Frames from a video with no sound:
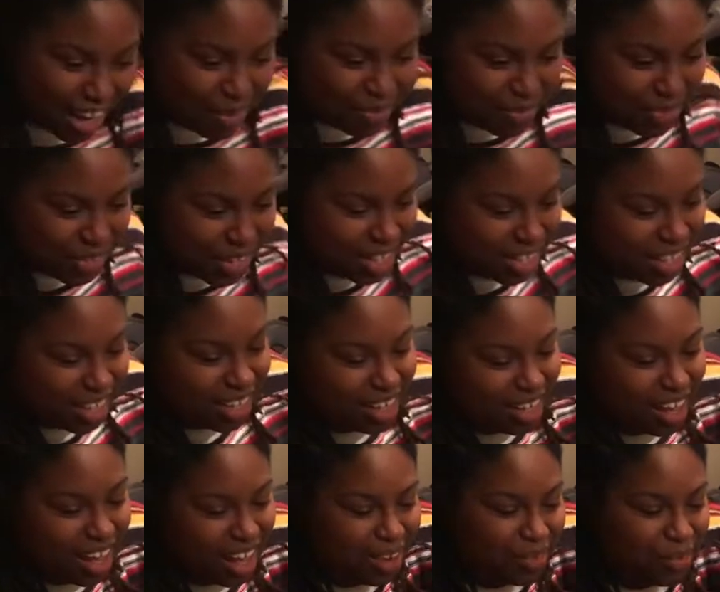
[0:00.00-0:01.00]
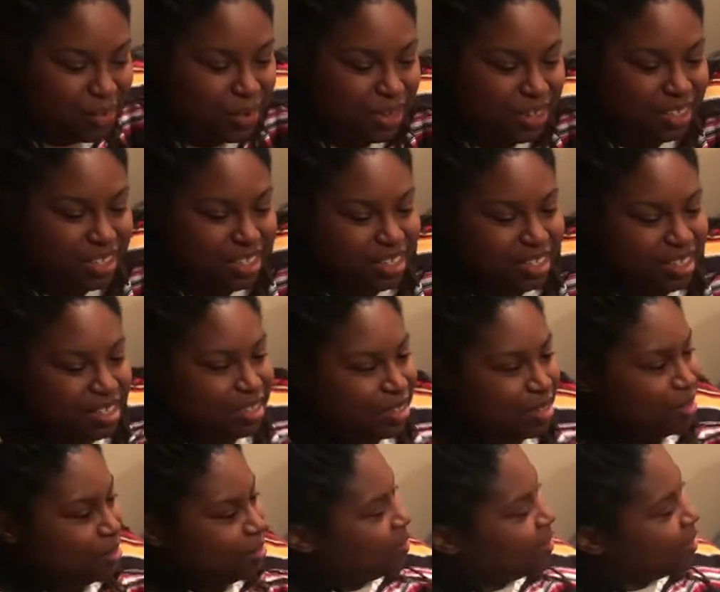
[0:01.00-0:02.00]
I'm thinking I want to
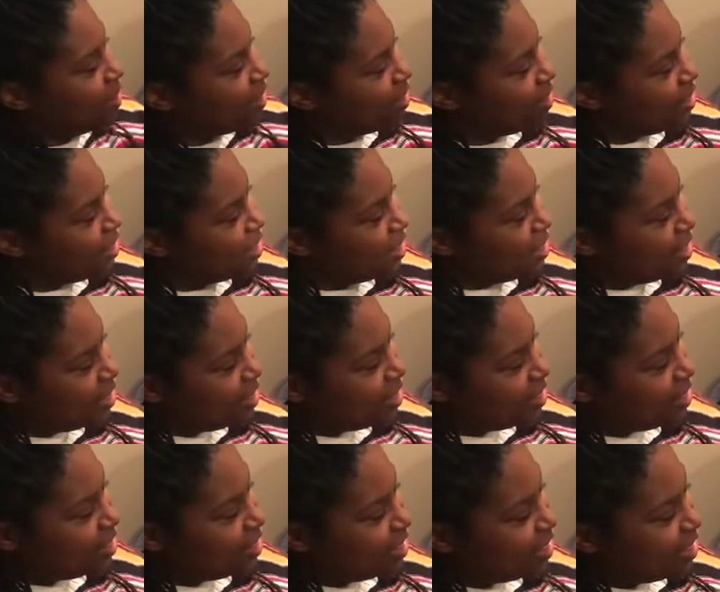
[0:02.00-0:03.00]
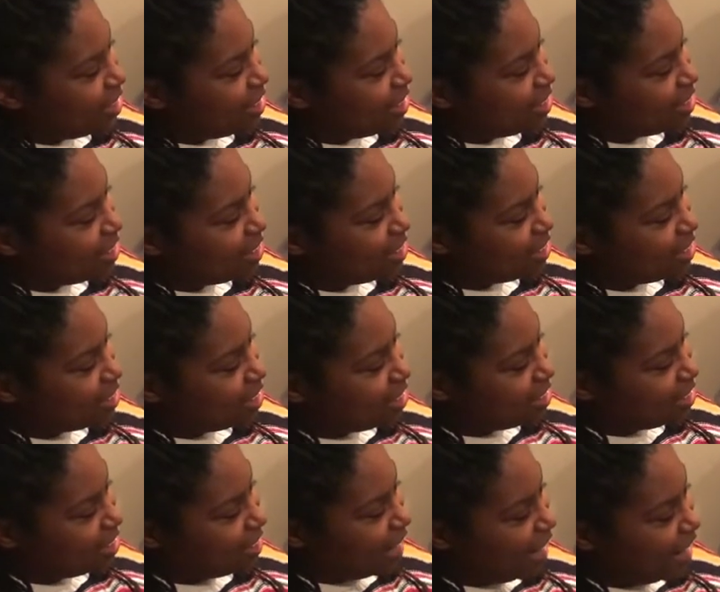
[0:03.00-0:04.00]
do this
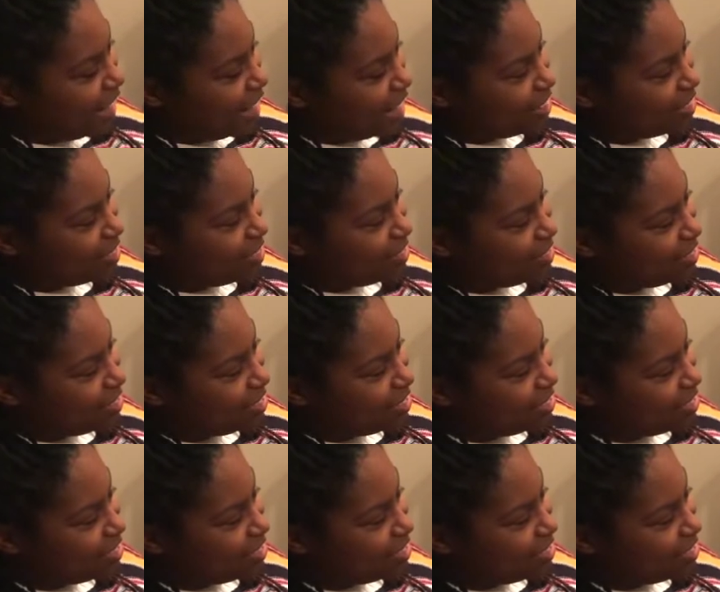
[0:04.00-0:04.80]
diagonal.